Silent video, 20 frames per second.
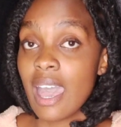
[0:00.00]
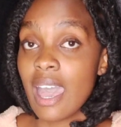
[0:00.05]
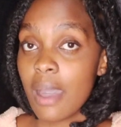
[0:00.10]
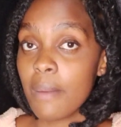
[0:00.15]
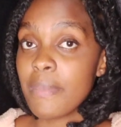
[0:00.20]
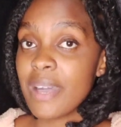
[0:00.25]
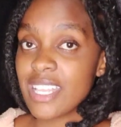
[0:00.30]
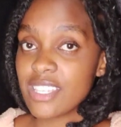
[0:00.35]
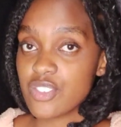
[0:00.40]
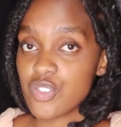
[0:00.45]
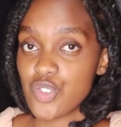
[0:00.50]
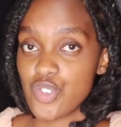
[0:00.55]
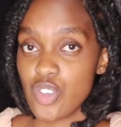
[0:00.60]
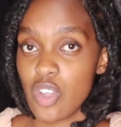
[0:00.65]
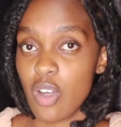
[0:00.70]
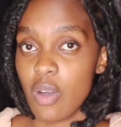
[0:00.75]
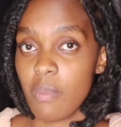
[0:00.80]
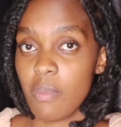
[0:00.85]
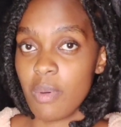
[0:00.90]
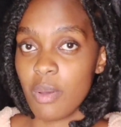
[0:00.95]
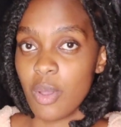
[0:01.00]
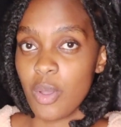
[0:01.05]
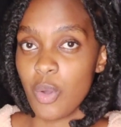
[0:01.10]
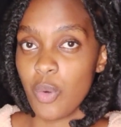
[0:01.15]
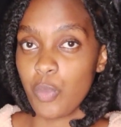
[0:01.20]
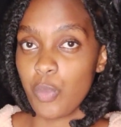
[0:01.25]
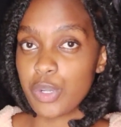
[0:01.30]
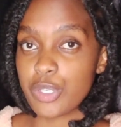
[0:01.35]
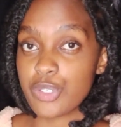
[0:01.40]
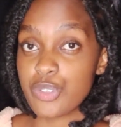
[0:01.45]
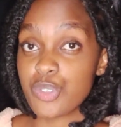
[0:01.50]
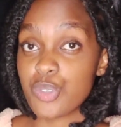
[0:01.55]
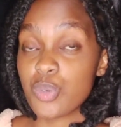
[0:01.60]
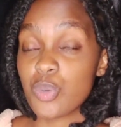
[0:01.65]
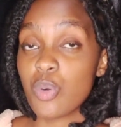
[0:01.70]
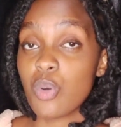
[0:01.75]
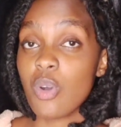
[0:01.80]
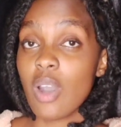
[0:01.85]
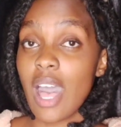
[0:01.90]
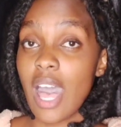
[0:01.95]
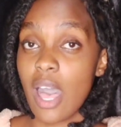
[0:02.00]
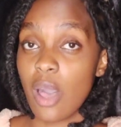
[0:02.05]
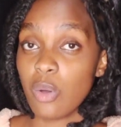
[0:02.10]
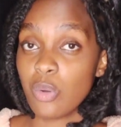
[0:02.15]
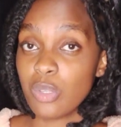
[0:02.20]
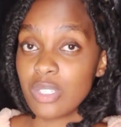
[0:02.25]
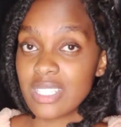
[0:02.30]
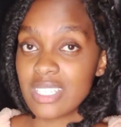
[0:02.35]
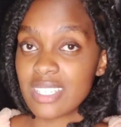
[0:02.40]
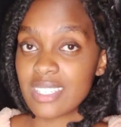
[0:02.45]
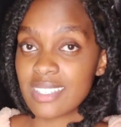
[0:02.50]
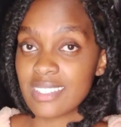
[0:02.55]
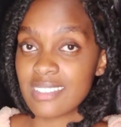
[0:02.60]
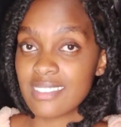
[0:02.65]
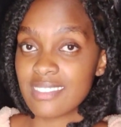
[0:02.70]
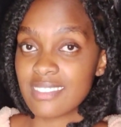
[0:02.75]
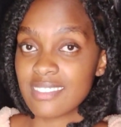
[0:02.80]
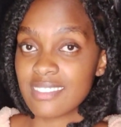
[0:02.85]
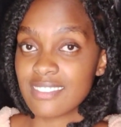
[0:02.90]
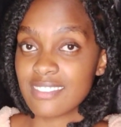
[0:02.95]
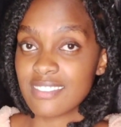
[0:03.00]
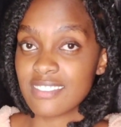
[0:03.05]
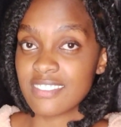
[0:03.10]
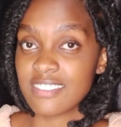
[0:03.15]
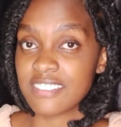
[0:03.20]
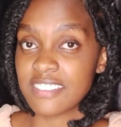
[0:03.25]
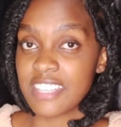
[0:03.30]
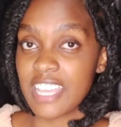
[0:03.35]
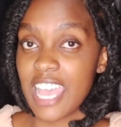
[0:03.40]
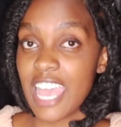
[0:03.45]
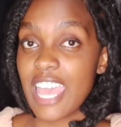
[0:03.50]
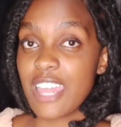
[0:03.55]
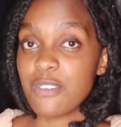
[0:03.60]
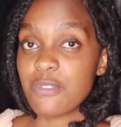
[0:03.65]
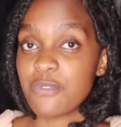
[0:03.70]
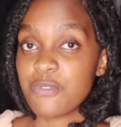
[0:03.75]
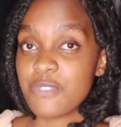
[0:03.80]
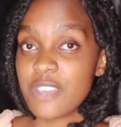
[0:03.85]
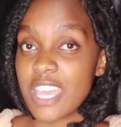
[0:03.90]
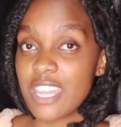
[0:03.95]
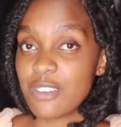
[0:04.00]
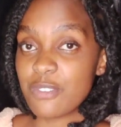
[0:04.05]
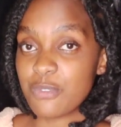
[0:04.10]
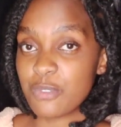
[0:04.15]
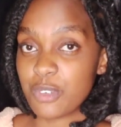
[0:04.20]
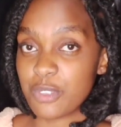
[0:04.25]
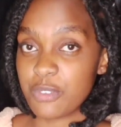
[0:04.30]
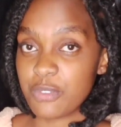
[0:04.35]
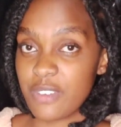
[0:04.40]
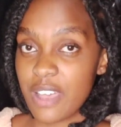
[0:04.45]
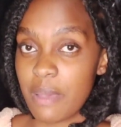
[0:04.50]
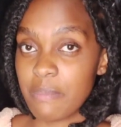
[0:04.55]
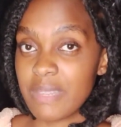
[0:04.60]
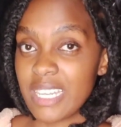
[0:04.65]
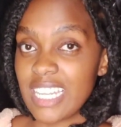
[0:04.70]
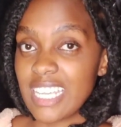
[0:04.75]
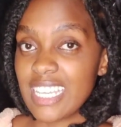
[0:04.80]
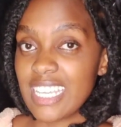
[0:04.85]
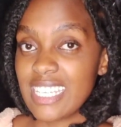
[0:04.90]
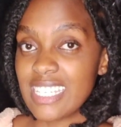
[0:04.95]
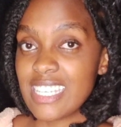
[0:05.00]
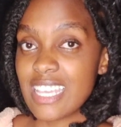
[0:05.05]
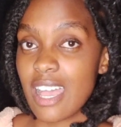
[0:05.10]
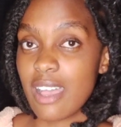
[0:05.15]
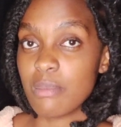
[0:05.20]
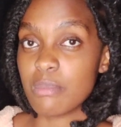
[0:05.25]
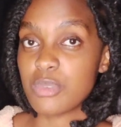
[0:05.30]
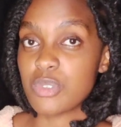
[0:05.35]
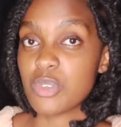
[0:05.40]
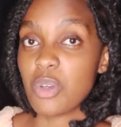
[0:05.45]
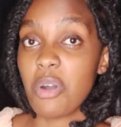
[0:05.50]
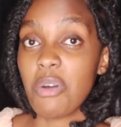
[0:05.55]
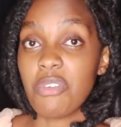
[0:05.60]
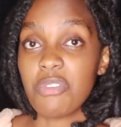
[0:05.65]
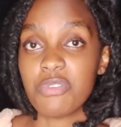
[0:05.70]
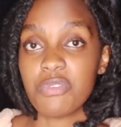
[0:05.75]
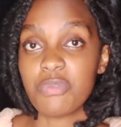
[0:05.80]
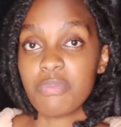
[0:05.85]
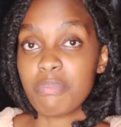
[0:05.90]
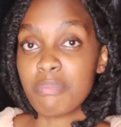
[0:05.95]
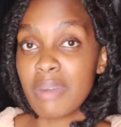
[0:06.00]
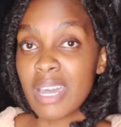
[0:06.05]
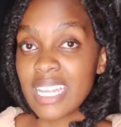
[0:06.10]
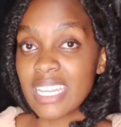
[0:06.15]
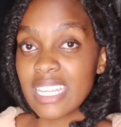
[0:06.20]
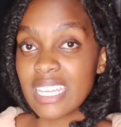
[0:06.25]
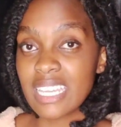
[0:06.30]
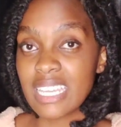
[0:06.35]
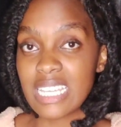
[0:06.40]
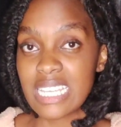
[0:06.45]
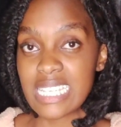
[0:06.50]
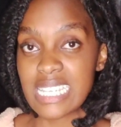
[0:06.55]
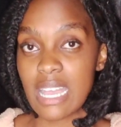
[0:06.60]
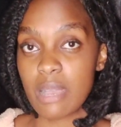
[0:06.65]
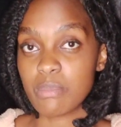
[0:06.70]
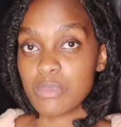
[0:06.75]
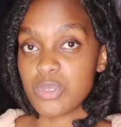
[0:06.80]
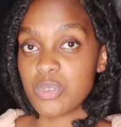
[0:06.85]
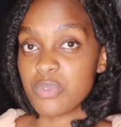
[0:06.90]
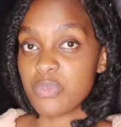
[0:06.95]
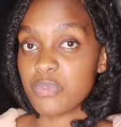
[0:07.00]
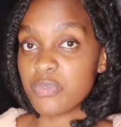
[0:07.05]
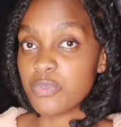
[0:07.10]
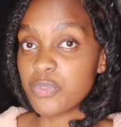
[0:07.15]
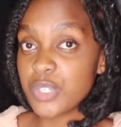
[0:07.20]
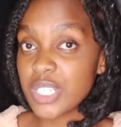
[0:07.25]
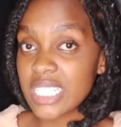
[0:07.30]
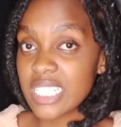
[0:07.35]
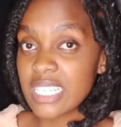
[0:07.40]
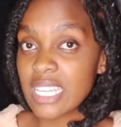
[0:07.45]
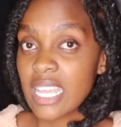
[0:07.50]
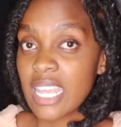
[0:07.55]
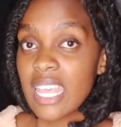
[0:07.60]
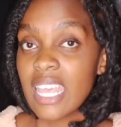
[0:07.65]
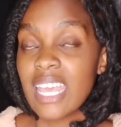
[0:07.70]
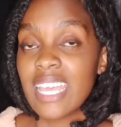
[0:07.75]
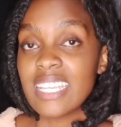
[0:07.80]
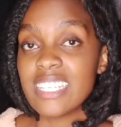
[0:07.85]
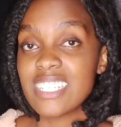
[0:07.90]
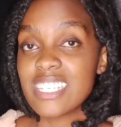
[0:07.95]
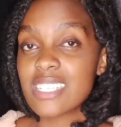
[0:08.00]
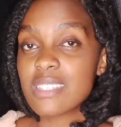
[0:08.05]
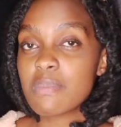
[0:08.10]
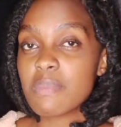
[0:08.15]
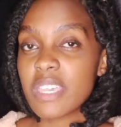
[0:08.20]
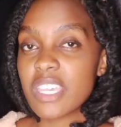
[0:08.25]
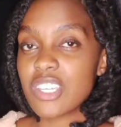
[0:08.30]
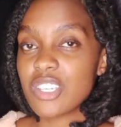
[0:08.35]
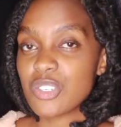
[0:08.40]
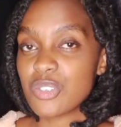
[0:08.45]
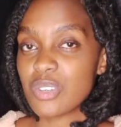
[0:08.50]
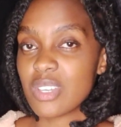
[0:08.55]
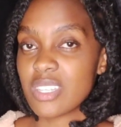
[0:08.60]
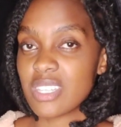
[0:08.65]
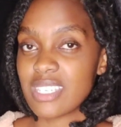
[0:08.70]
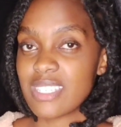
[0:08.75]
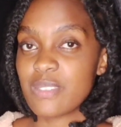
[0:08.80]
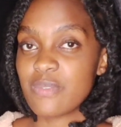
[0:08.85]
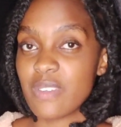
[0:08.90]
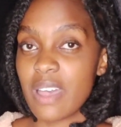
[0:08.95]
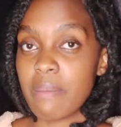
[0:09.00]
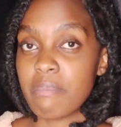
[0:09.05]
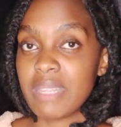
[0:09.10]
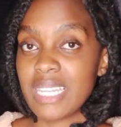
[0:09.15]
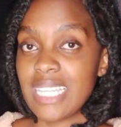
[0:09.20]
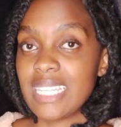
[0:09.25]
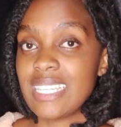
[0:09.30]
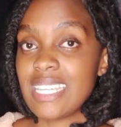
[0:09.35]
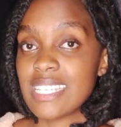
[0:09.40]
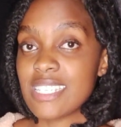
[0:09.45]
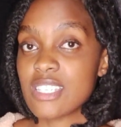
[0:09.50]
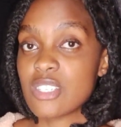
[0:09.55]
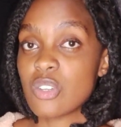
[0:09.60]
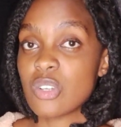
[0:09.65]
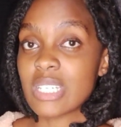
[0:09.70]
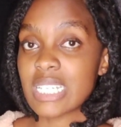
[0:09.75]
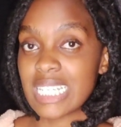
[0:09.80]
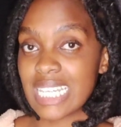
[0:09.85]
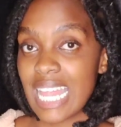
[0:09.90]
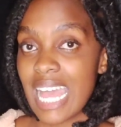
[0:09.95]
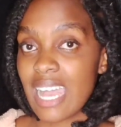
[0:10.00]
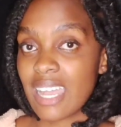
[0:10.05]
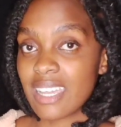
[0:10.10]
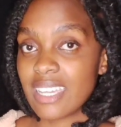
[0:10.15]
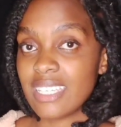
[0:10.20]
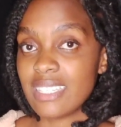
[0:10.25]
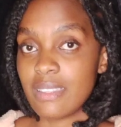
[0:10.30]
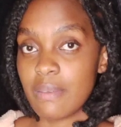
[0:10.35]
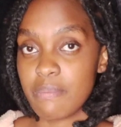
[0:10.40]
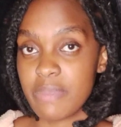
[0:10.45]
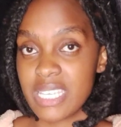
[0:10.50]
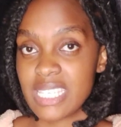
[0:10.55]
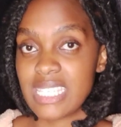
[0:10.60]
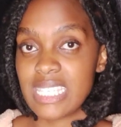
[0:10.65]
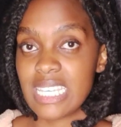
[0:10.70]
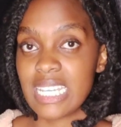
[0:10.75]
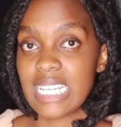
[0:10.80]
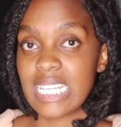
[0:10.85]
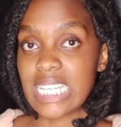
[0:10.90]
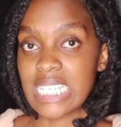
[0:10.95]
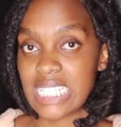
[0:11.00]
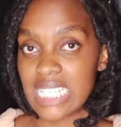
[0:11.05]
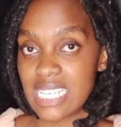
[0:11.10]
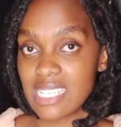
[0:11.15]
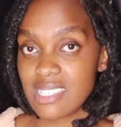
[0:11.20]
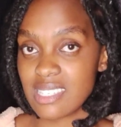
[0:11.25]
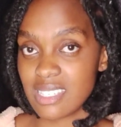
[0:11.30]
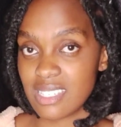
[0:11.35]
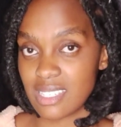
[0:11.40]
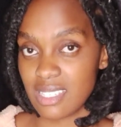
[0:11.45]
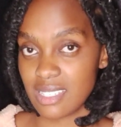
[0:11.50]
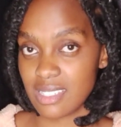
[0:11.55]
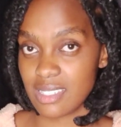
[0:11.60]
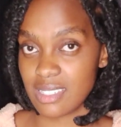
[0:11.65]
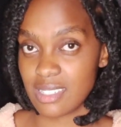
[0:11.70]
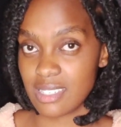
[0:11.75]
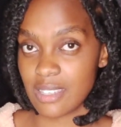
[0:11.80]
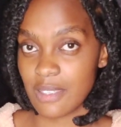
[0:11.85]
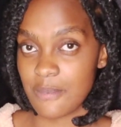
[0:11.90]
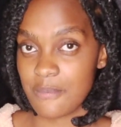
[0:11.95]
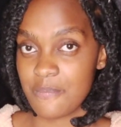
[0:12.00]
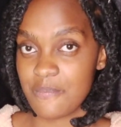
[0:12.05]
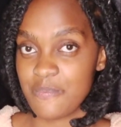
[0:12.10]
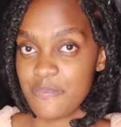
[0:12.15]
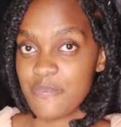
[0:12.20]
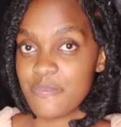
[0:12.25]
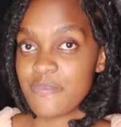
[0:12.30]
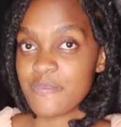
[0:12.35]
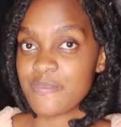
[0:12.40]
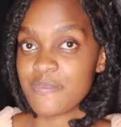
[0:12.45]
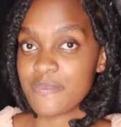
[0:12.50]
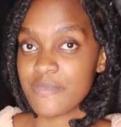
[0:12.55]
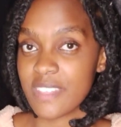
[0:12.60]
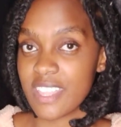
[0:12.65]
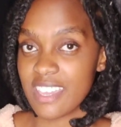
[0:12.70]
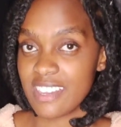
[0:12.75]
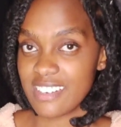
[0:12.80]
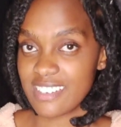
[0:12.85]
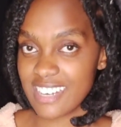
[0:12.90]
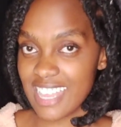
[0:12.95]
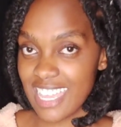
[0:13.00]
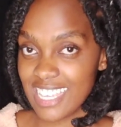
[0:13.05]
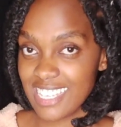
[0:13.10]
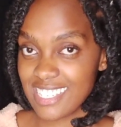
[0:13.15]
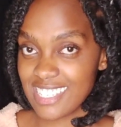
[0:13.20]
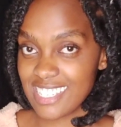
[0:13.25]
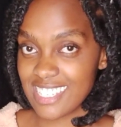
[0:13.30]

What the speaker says: A man's job was to go out and fend for the family in terms of money, in terms of food, just making sure this family does not lack in the basic necessities, right?